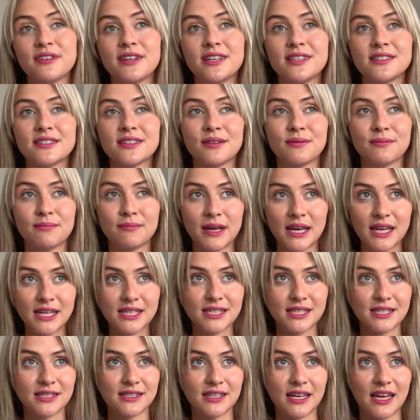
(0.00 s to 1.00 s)
is
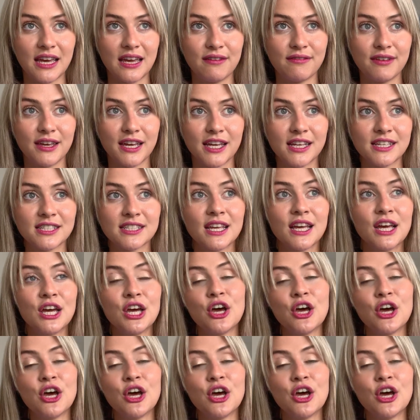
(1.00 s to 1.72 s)
amazing savings.